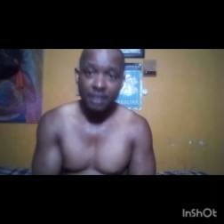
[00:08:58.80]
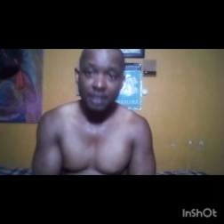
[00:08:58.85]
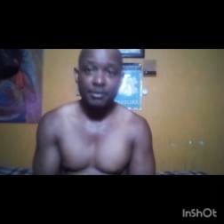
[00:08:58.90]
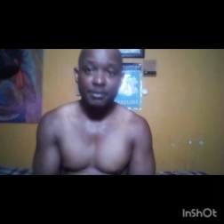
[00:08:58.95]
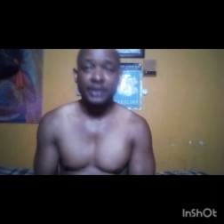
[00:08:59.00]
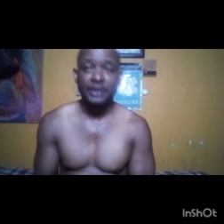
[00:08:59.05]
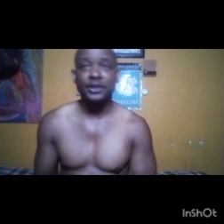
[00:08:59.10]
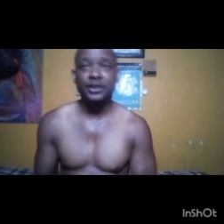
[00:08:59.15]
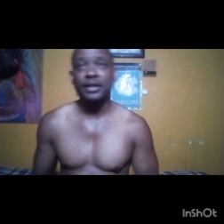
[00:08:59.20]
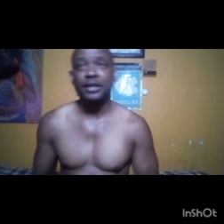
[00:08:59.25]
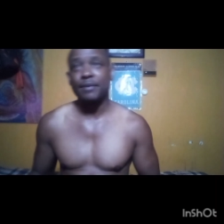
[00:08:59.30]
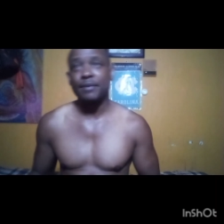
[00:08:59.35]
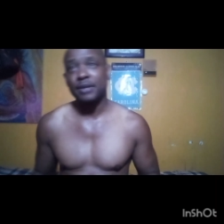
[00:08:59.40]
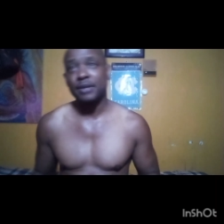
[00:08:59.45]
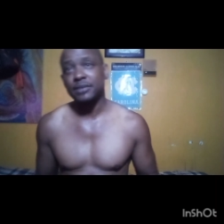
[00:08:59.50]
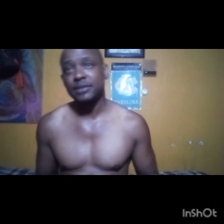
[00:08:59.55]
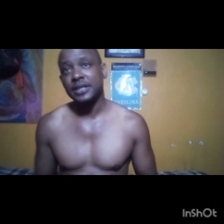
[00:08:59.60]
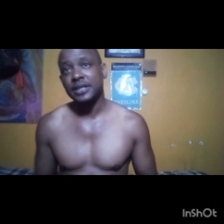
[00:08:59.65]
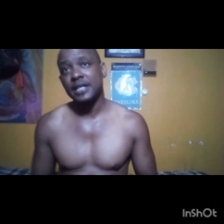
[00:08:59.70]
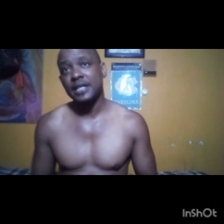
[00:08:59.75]
But you get what
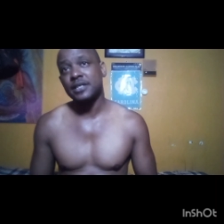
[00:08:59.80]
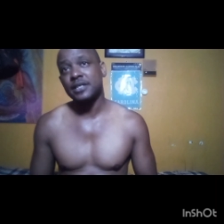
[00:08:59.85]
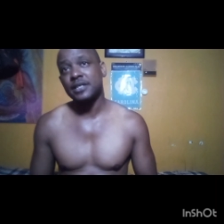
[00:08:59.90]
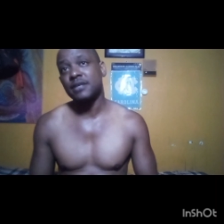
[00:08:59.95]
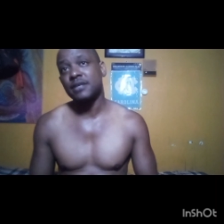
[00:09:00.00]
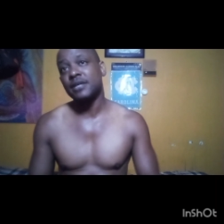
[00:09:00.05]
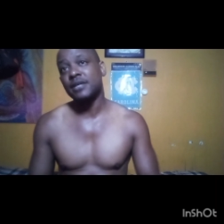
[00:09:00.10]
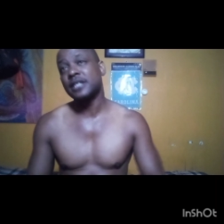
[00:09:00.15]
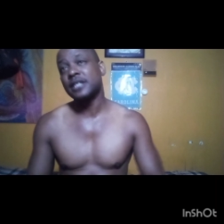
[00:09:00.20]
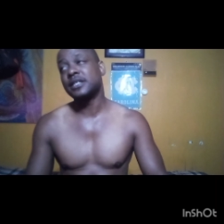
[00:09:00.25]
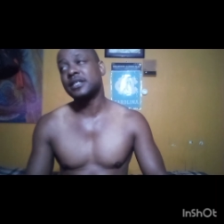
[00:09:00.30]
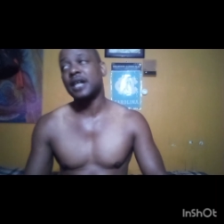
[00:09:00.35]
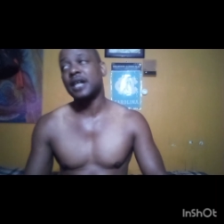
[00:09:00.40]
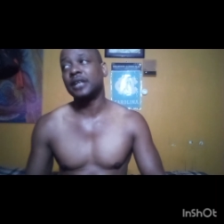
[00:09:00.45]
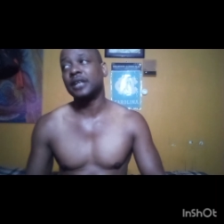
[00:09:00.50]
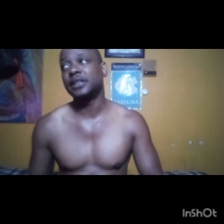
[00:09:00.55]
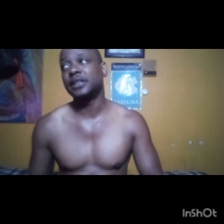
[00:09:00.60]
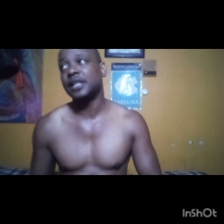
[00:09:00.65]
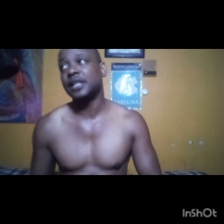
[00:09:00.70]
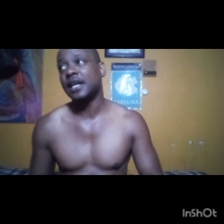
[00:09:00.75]
I'm saying? So that's
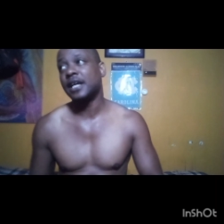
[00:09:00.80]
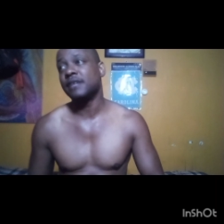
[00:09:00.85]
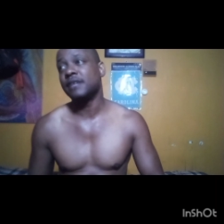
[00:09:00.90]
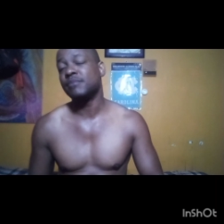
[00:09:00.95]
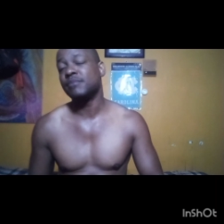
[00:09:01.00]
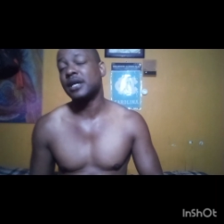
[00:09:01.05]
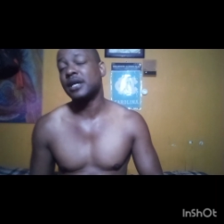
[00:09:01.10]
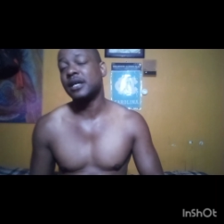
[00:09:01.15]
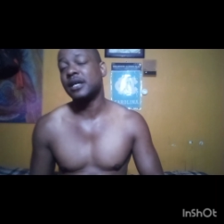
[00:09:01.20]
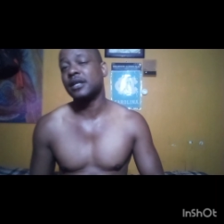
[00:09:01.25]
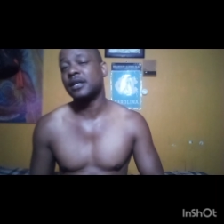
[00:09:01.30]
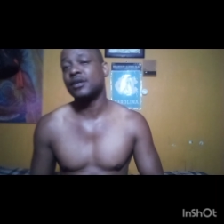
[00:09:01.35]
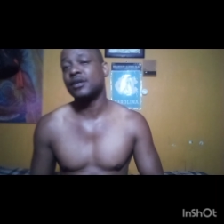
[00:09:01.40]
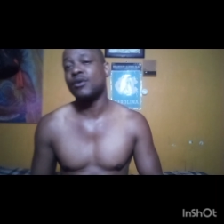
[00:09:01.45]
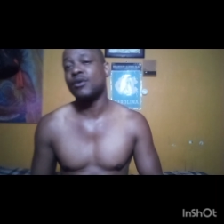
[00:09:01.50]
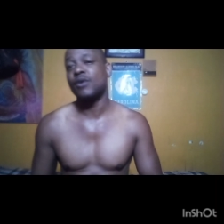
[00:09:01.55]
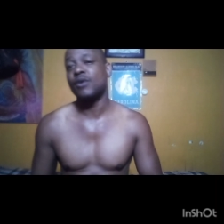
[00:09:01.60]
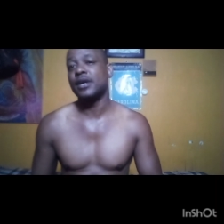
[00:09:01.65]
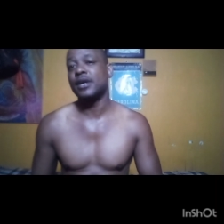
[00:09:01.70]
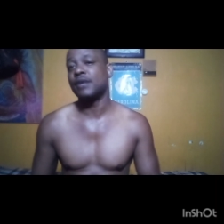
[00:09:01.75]
Tasha K, man,
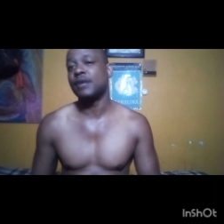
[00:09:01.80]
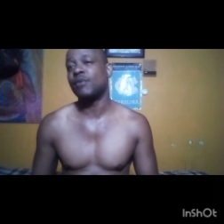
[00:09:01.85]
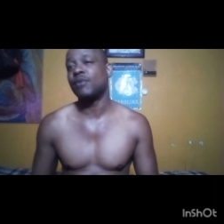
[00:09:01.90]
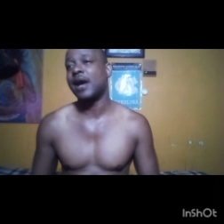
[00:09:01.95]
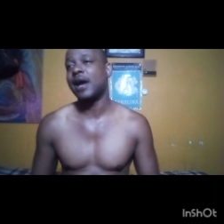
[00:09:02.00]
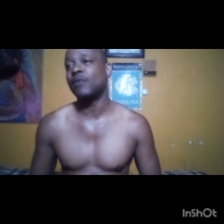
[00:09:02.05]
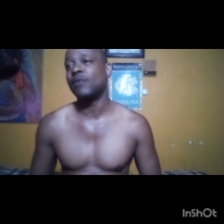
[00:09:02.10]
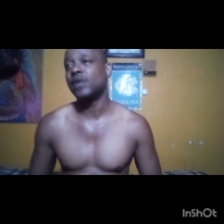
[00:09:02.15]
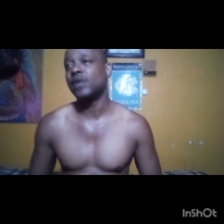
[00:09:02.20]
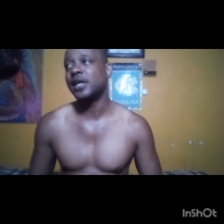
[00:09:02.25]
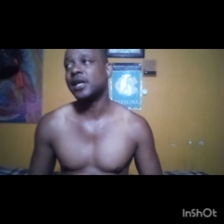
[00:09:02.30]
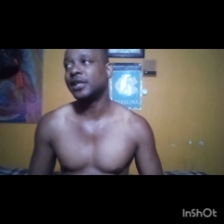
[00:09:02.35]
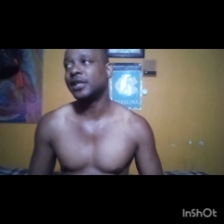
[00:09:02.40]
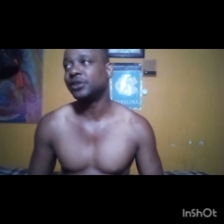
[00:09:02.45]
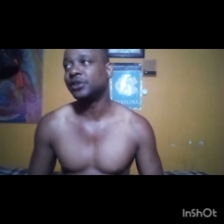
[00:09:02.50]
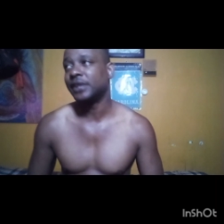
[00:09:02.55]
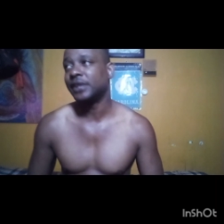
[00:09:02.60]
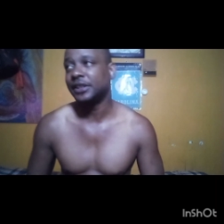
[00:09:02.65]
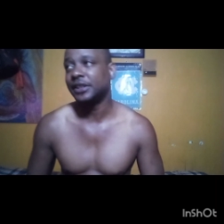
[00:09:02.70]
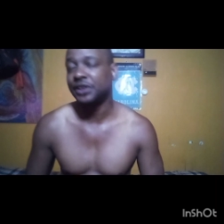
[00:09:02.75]
going at Wack
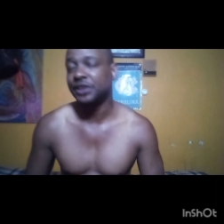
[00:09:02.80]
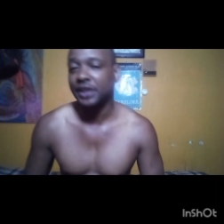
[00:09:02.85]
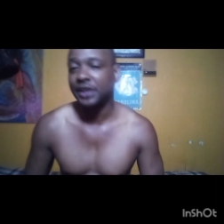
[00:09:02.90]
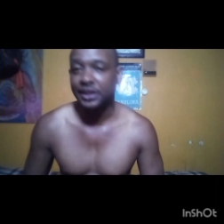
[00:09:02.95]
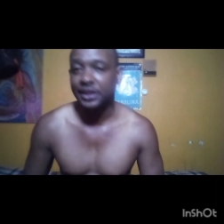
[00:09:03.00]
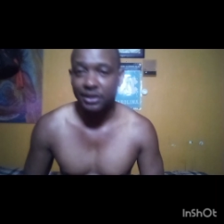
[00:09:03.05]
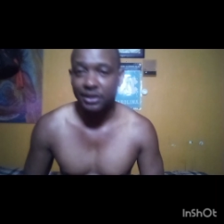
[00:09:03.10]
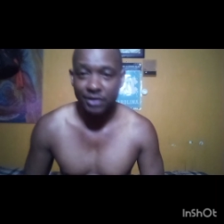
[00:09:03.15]
100 and shit.